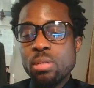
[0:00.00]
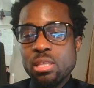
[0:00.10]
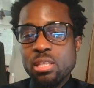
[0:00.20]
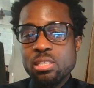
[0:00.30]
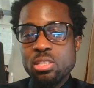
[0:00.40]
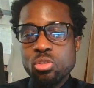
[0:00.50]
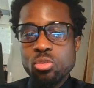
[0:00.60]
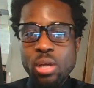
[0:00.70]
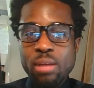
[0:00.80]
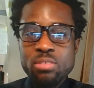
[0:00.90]
things that you
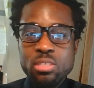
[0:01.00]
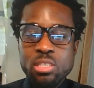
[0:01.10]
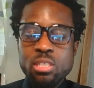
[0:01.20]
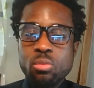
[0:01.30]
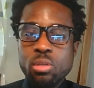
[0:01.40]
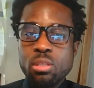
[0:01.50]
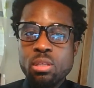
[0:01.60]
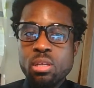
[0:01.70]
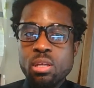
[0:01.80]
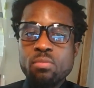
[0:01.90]
have to deal with
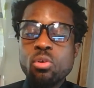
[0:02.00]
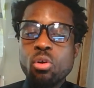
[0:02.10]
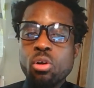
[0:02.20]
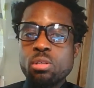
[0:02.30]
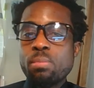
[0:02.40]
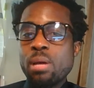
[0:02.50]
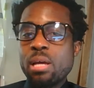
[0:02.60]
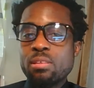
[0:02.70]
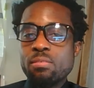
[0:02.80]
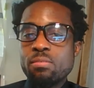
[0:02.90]
if you are on the
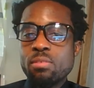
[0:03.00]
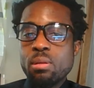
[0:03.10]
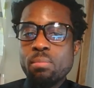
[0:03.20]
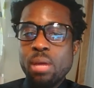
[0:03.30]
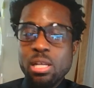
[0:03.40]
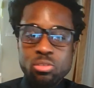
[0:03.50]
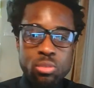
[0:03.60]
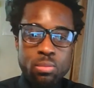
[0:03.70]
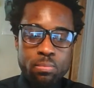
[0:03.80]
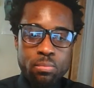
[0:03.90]
path of mastery,